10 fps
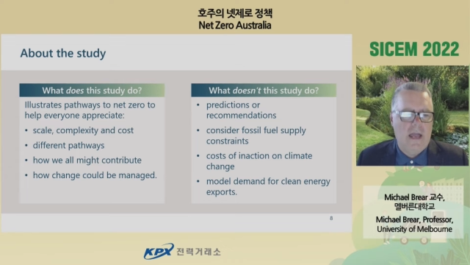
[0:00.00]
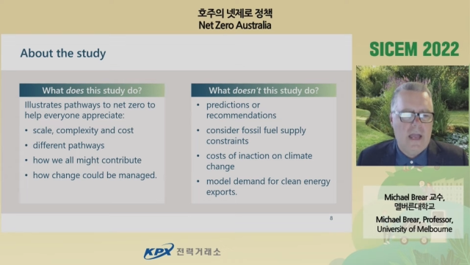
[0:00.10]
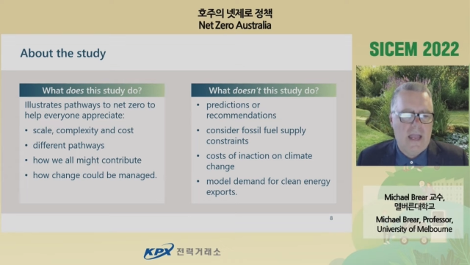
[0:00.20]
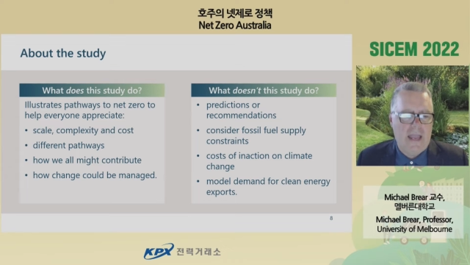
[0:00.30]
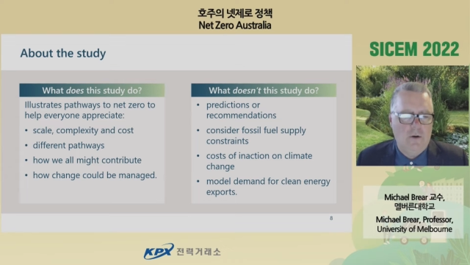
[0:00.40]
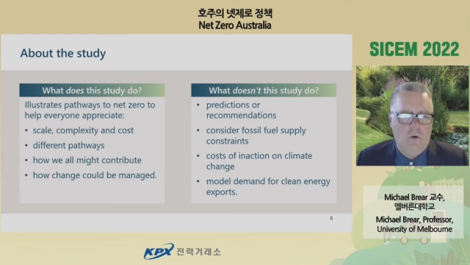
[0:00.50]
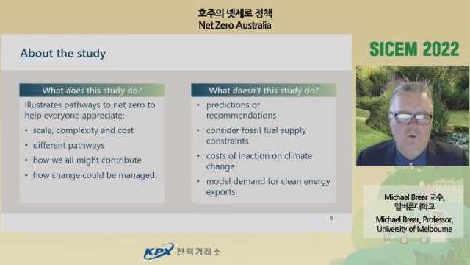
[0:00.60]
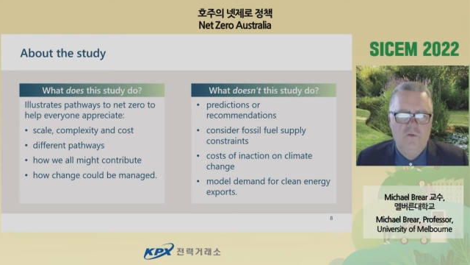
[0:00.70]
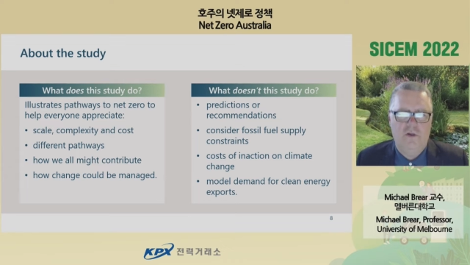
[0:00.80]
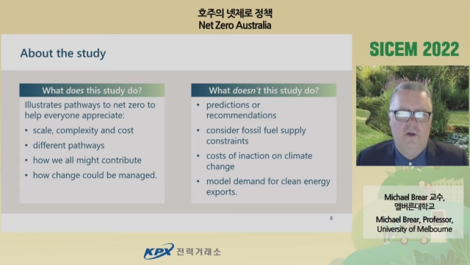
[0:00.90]
It
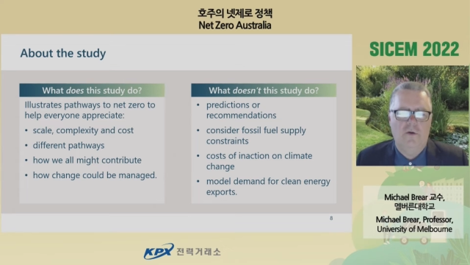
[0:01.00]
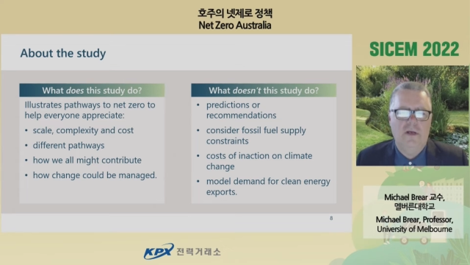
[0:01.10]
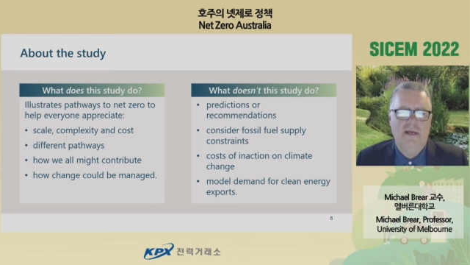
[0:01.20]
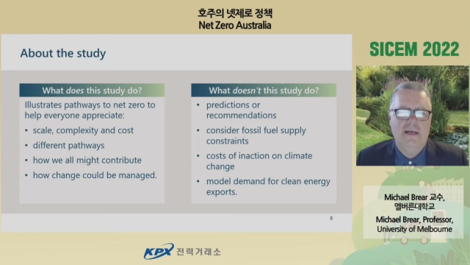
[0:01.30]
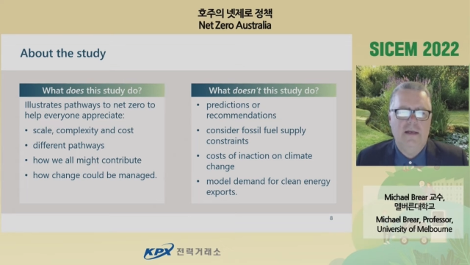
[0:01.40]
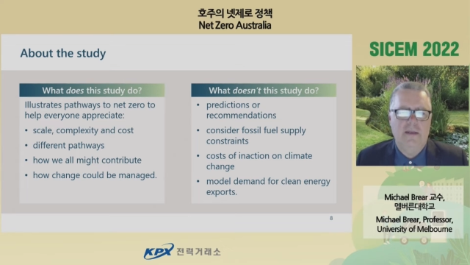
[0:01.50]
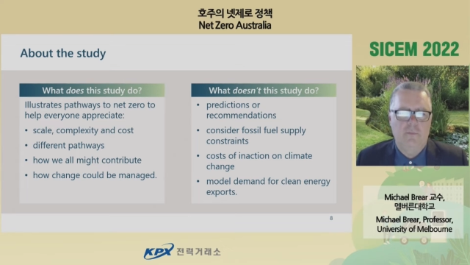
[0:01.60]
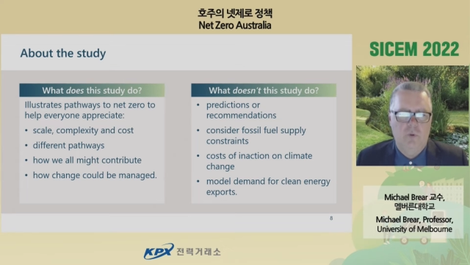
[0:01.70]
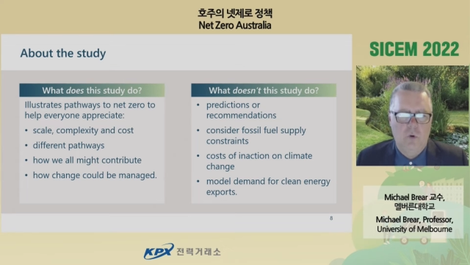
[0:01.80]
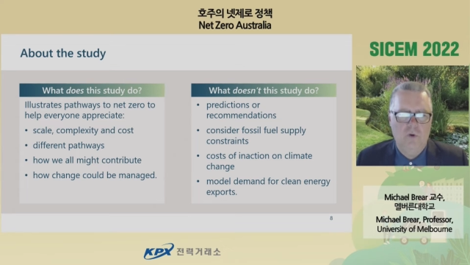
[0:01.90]
also,
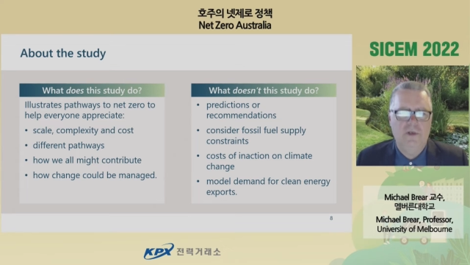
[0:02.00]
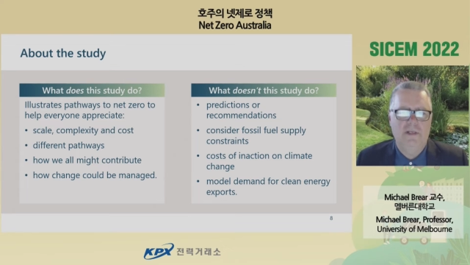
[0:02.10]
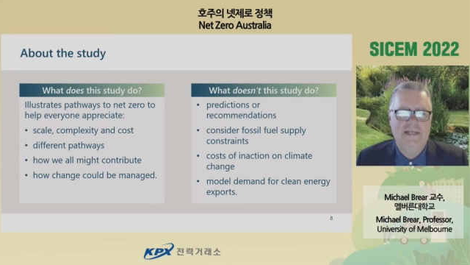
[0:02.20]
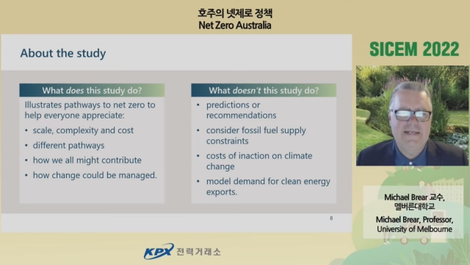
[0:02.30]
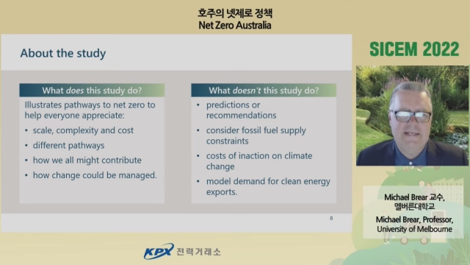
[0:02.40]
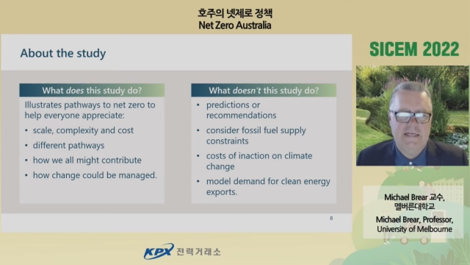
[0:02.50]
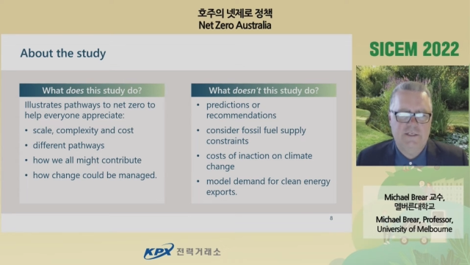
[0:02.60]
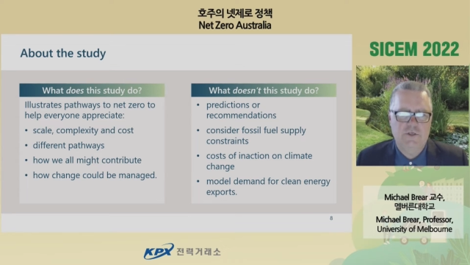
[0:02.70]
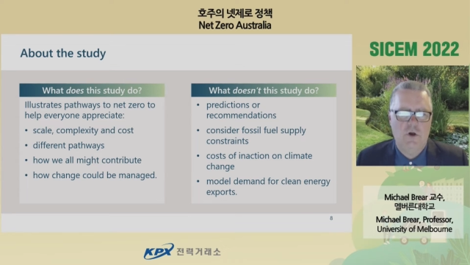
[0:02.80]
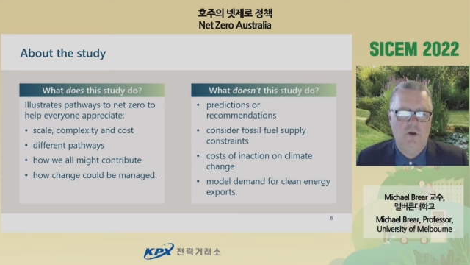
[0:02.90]
importantly, does
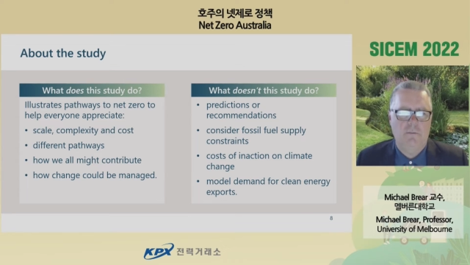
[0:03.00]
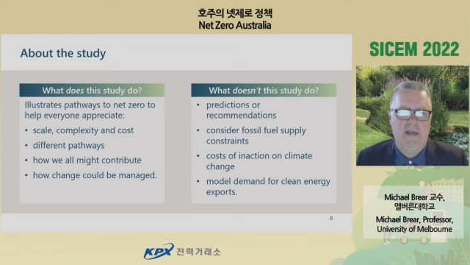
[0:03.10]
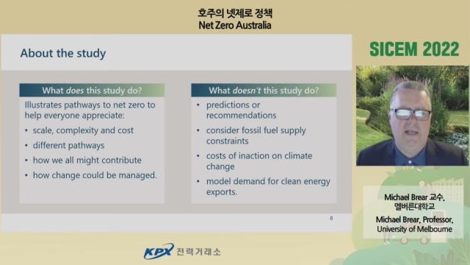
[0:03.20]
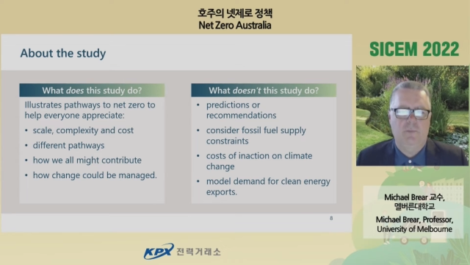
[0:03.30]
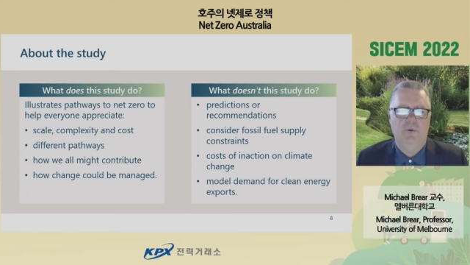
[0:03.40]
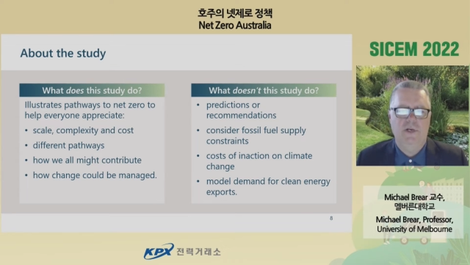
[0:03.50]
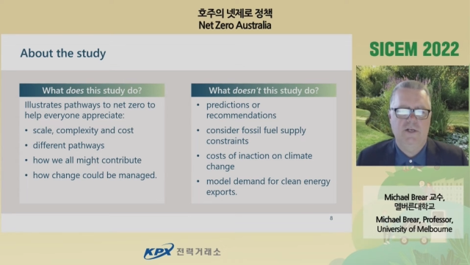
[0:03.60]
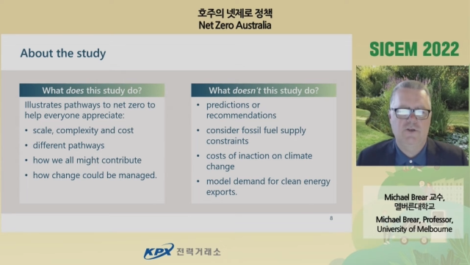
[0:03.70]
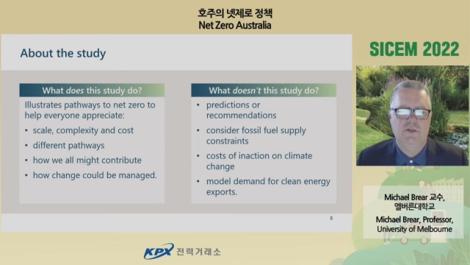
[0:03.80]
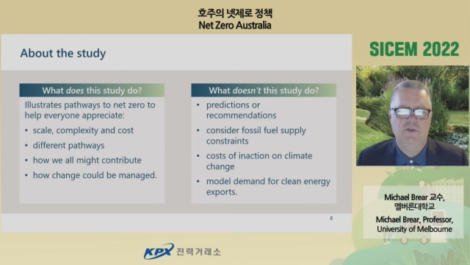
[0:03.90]
not make
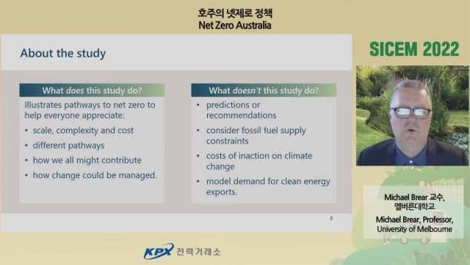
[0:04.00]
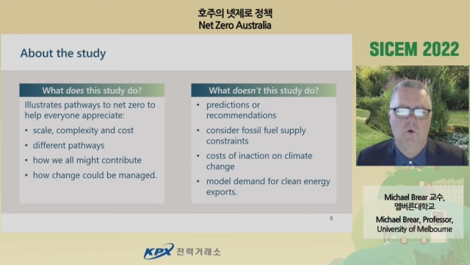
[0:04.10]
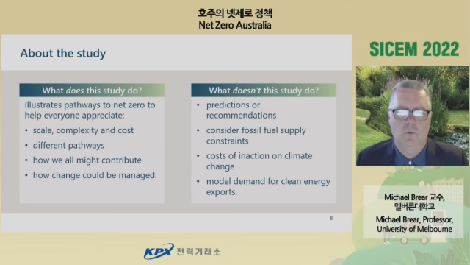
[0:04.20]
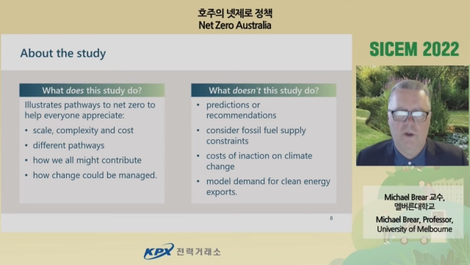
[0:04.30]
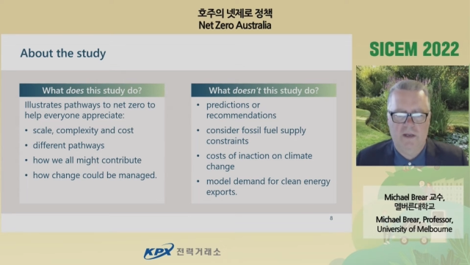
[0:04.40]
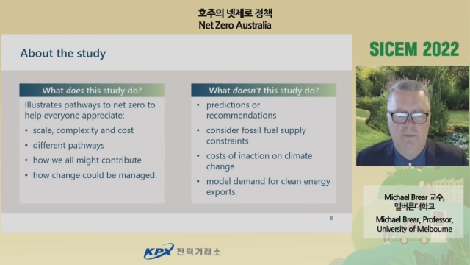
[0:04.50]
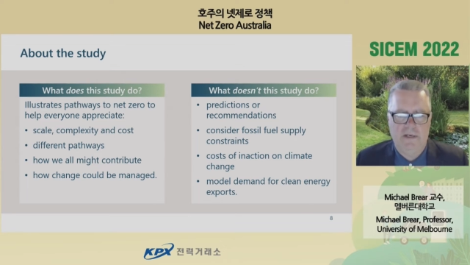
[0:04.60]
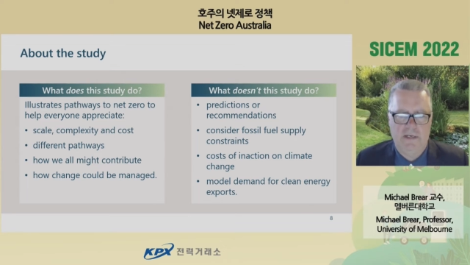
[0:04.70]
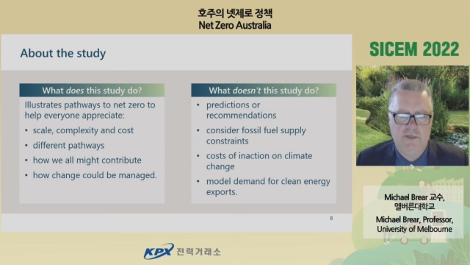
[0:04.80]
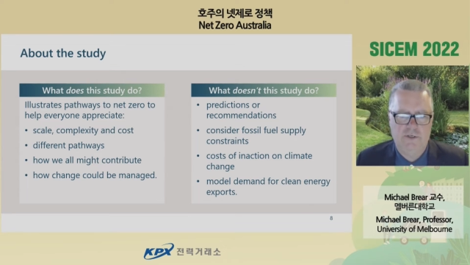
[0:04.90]
predictions or
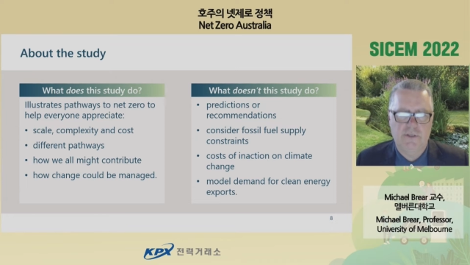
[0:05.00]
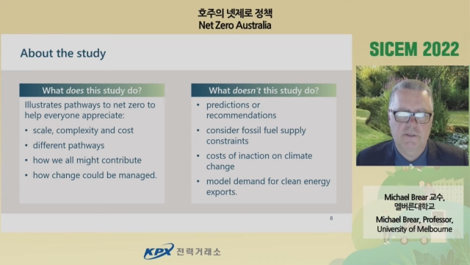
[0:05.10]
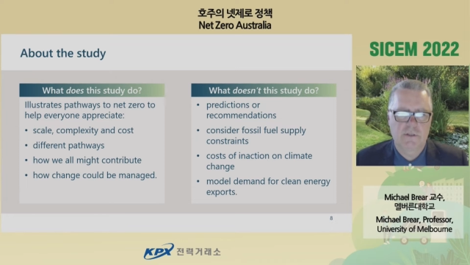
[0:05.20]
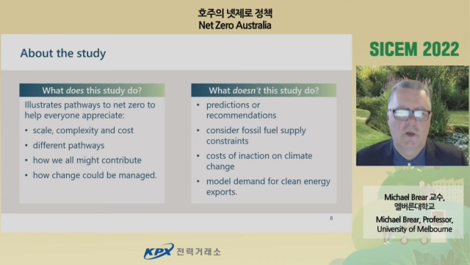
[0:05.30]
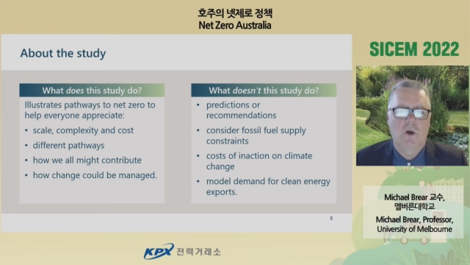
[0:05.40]
recommendations.